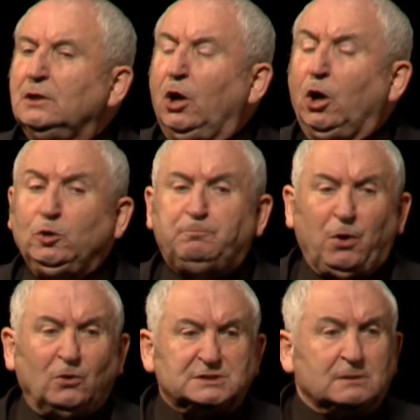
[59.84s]
who
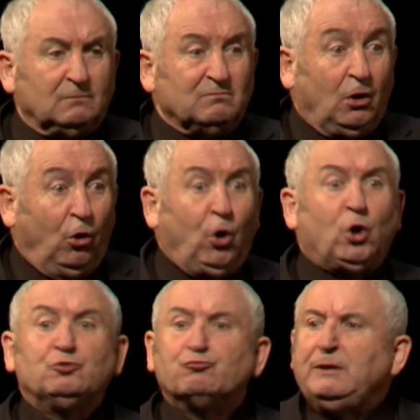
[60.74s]
put
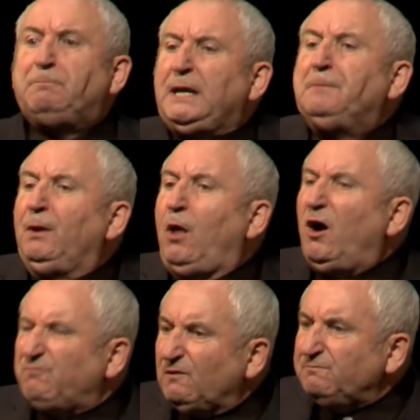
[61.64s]
ordinary people
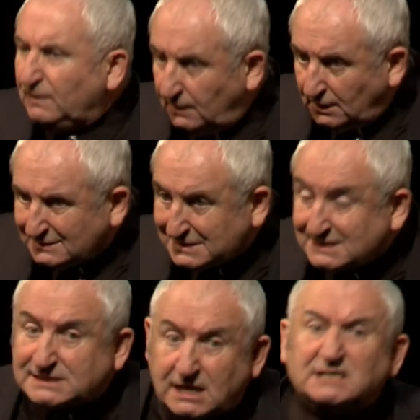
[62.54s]
off of
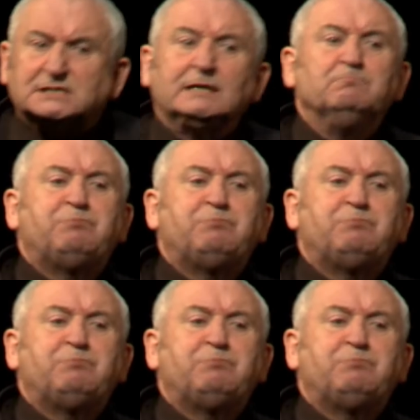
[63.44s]
discussing